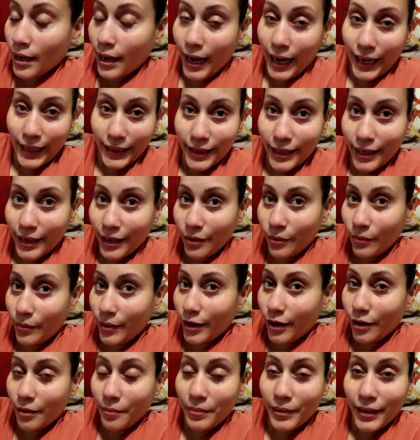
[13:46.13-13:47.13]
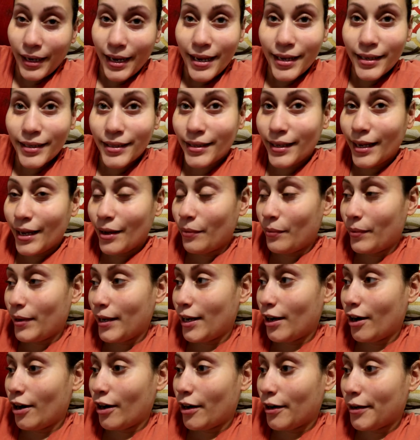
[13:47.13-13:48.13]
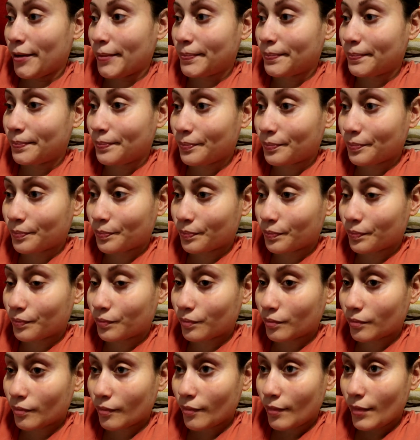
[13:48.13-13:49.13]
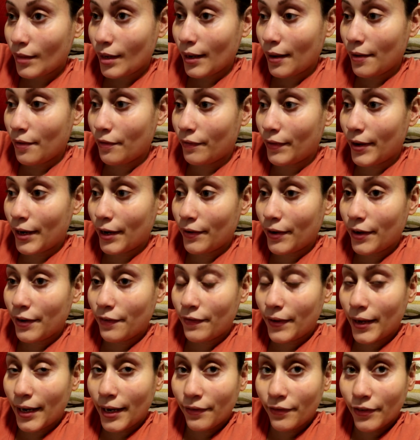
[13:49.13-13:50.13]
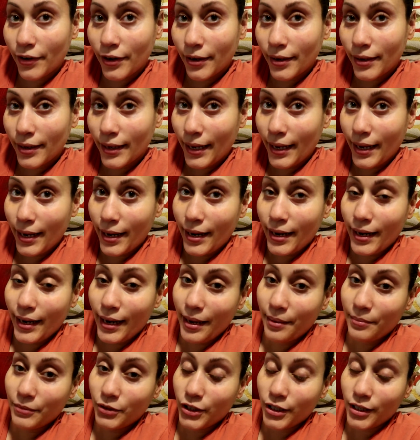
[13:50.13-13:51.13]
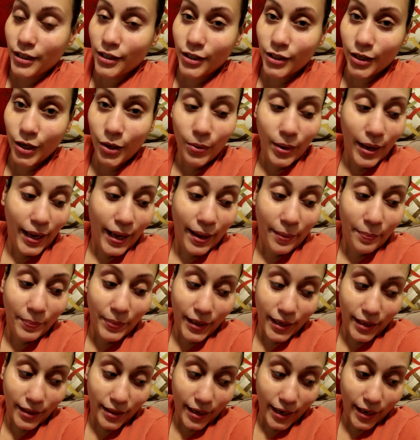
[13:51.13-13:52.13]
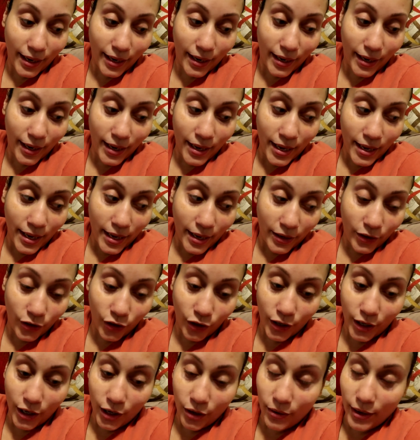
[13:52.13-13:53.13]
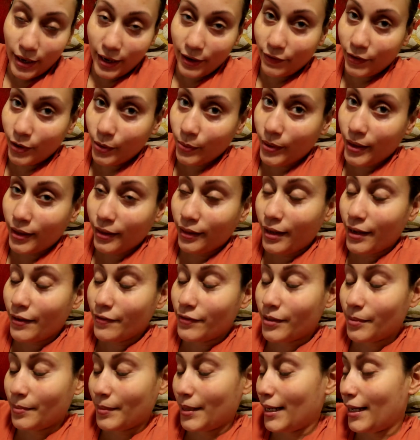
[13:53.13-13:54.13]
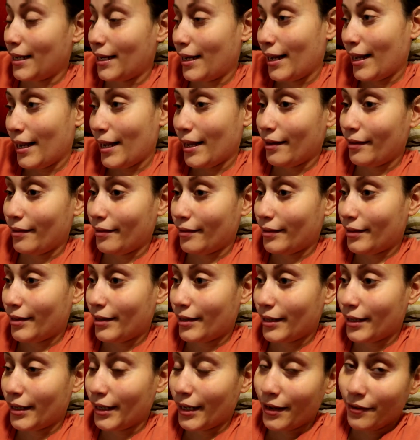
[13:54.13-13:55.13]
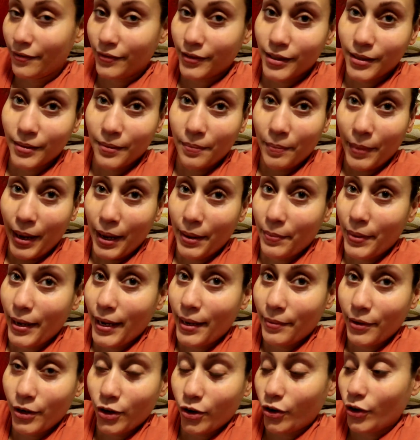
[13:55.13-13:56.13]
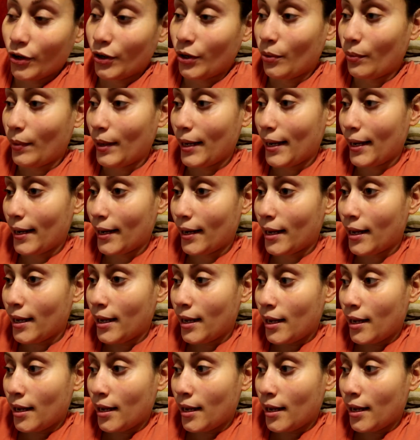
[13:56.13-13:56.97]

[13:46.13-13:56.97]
I think we are blessed and we are very favored. And I'm just so happy that, you know, everyone loves me and loves my baby on the way